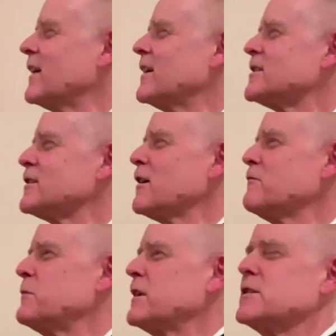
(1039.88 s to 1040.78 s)
It's
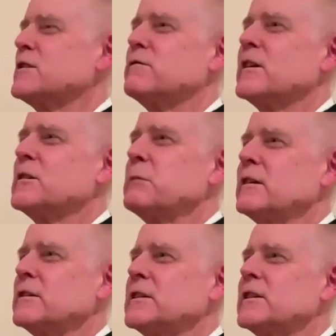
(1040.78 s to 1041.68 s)
love because the
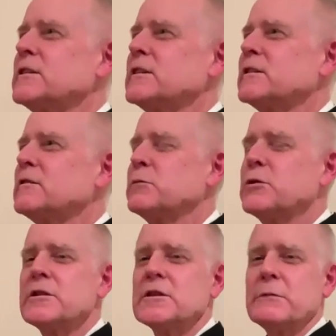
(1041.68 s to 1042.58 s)
fundamental teaching of
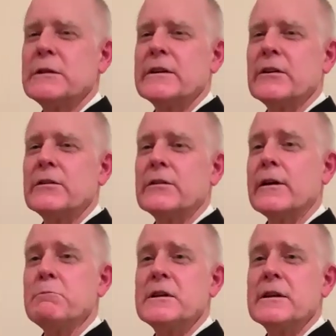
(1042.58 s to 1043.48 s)
Buddhism is
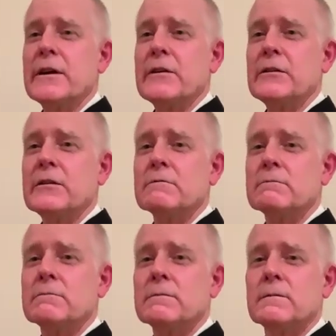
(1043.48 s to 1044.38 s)
emptiness.
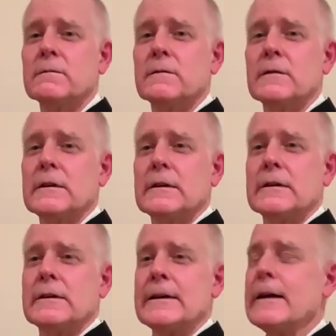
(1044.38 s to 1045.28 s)

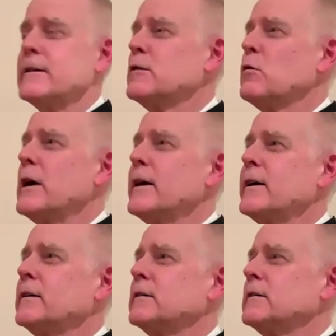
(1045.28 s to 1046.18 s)
And in a
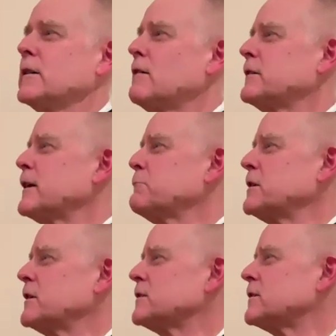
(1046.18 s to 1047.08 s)
way, love and
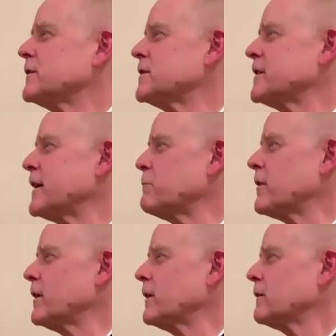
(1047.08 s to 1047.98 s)
emptiness are the same
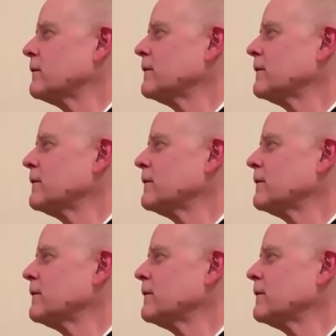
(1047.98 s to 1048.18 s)
thing.